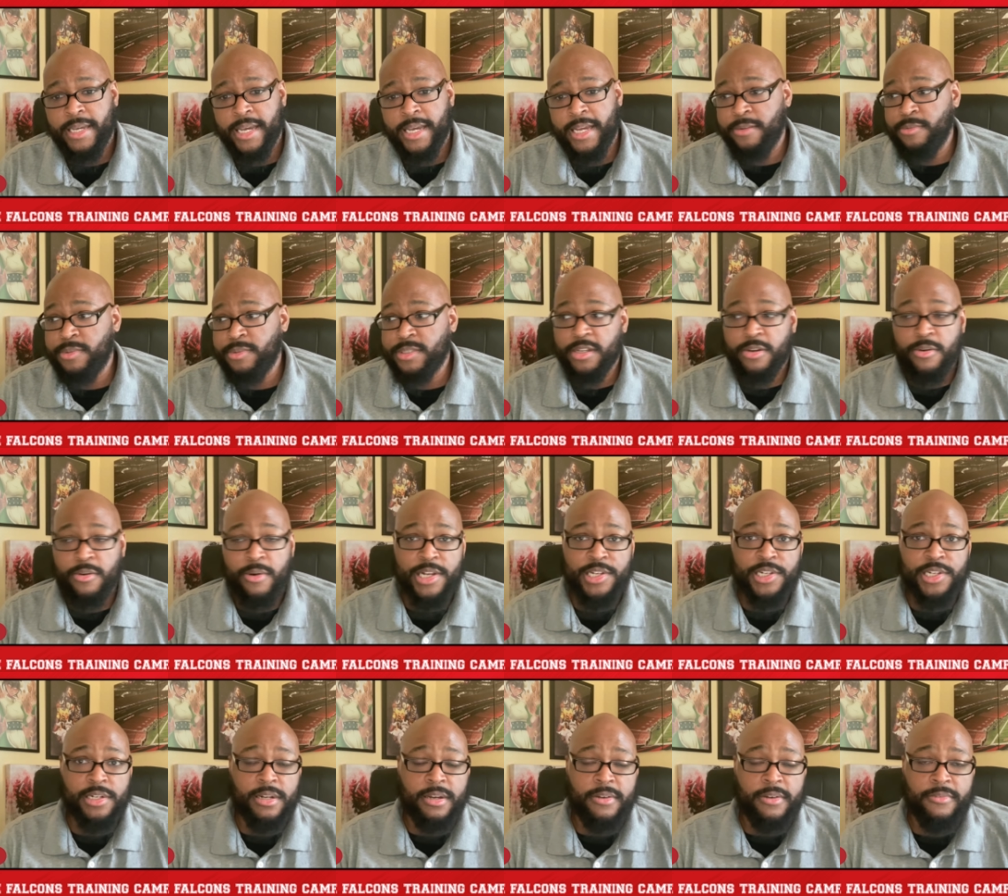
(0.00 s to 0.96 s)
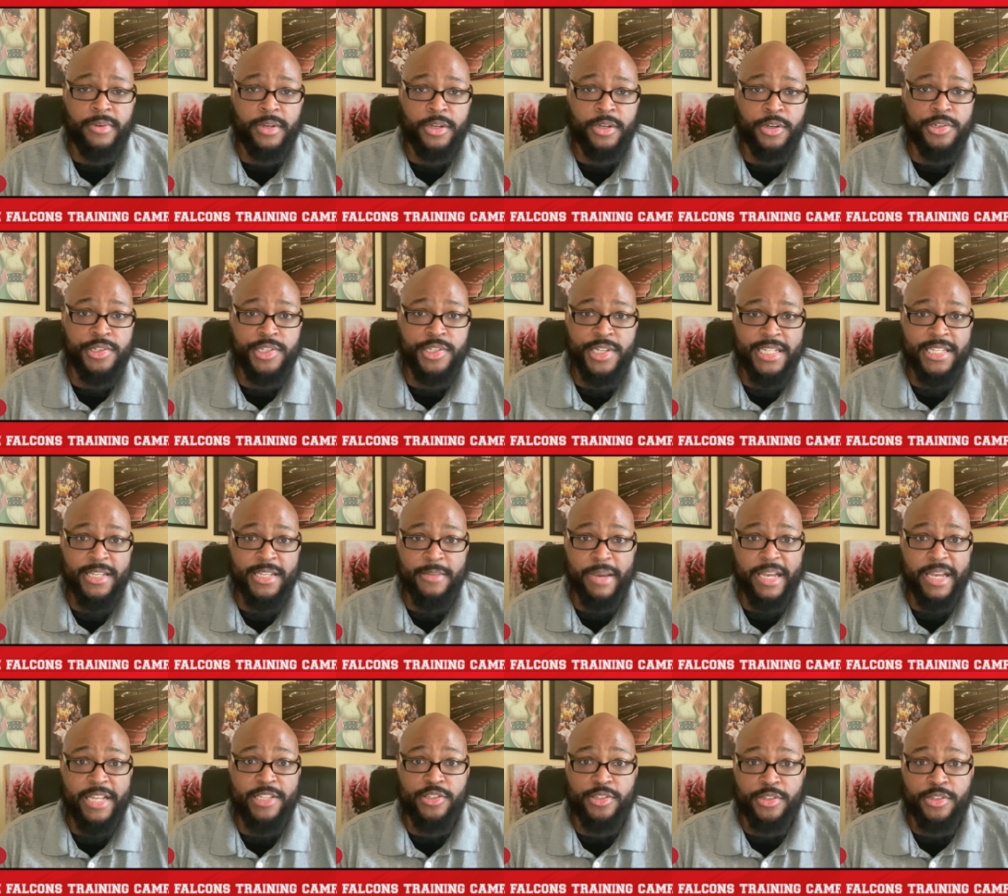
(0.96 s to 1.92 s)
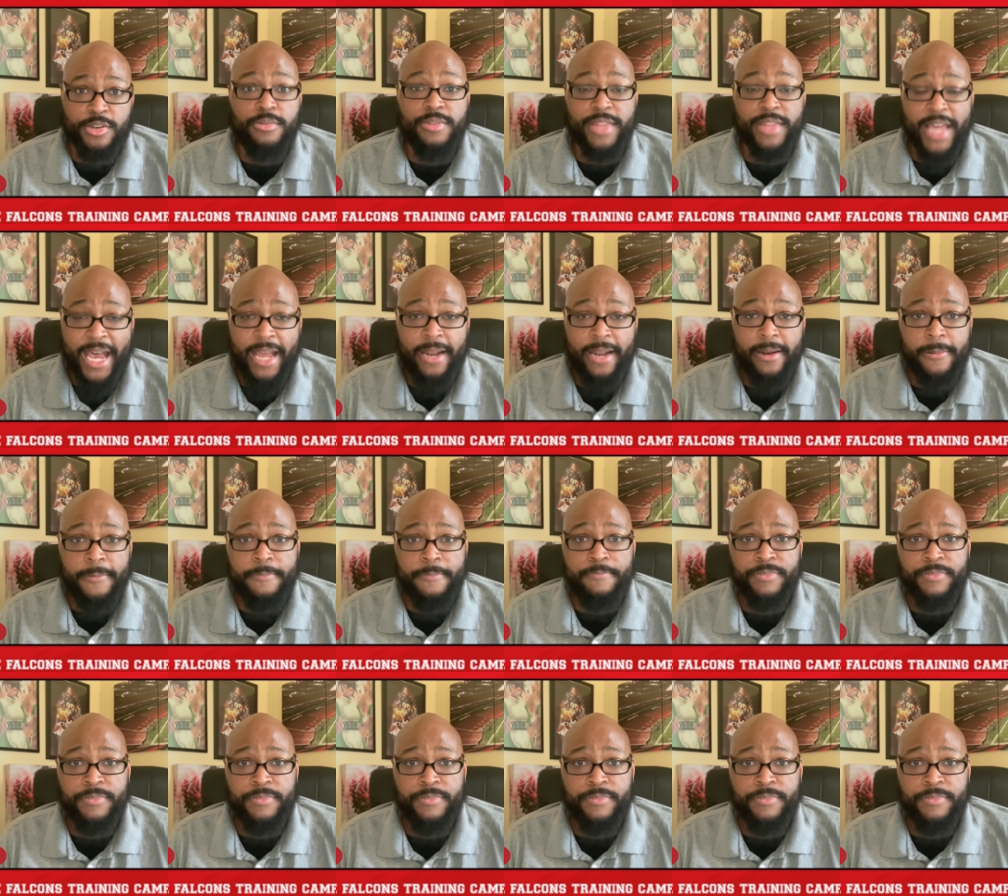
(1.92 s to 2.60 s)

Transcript: And it was the question of could Jesse Bates do that